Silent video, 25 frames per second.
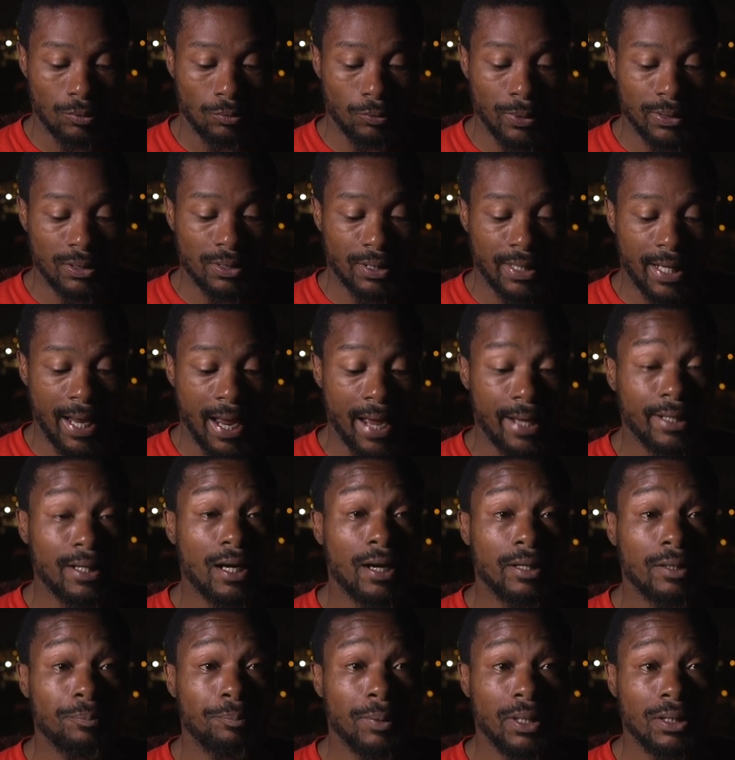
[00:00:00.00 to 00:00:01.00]
which
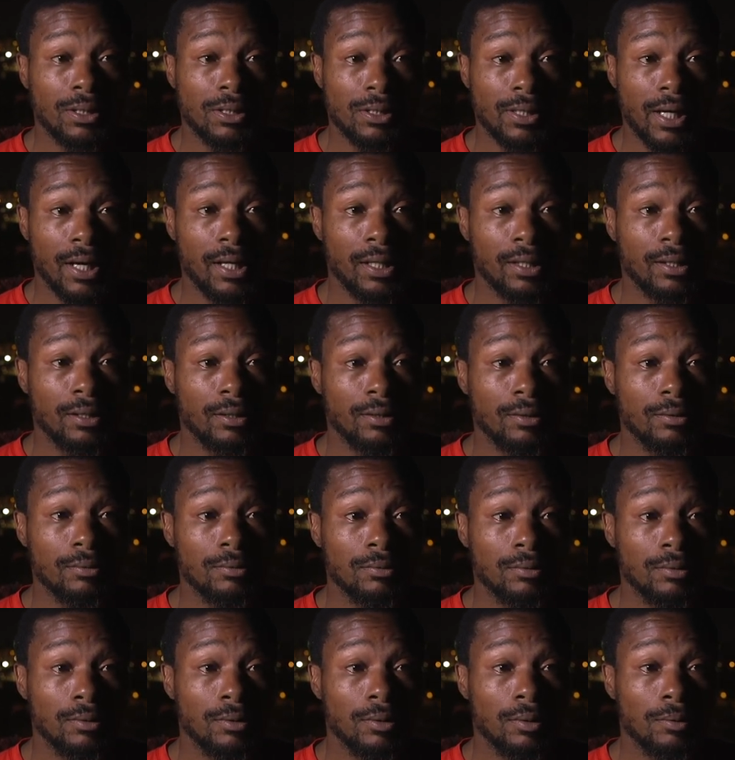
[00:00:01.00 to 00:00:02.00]
cannot be shaken,
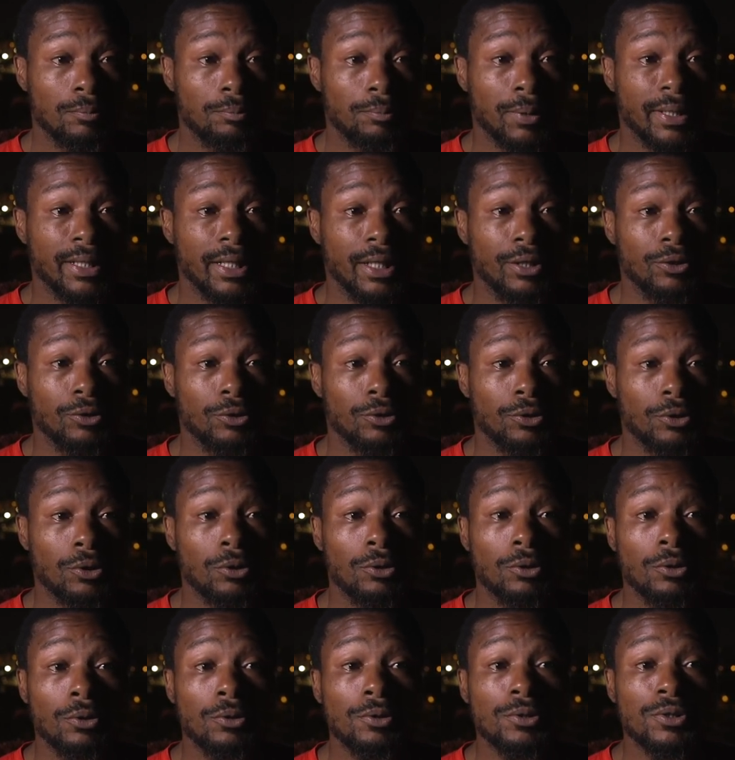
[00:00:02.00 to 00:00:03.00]
but
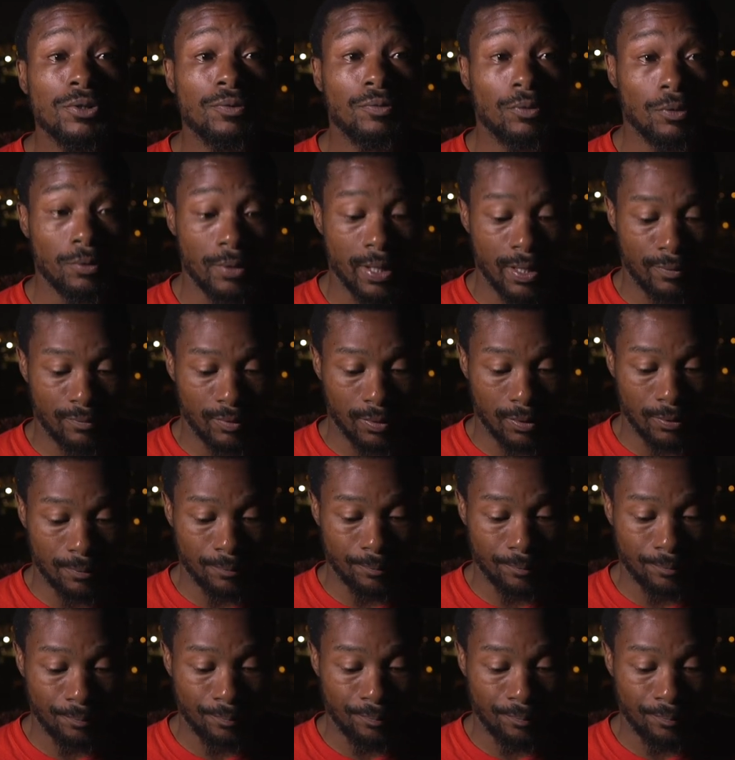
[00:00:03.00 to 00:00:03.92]
endures forever.